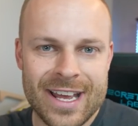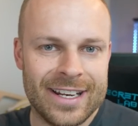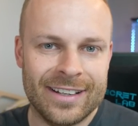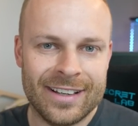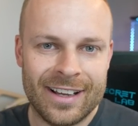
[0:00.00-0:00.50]

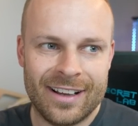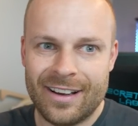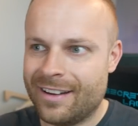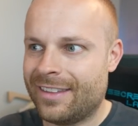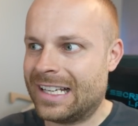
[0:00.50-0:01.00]
in.
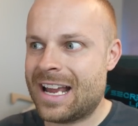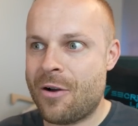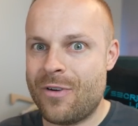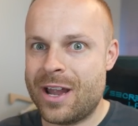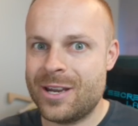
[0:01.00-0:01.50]
That's how
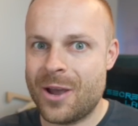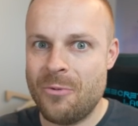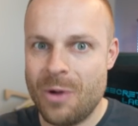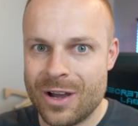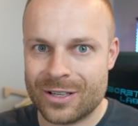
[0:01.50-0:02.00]
radio
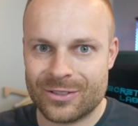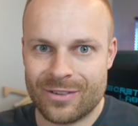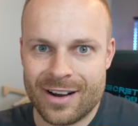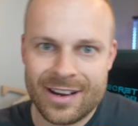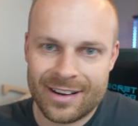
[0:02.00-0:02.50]
works,
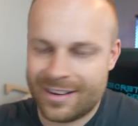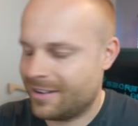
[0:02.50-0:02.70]
right?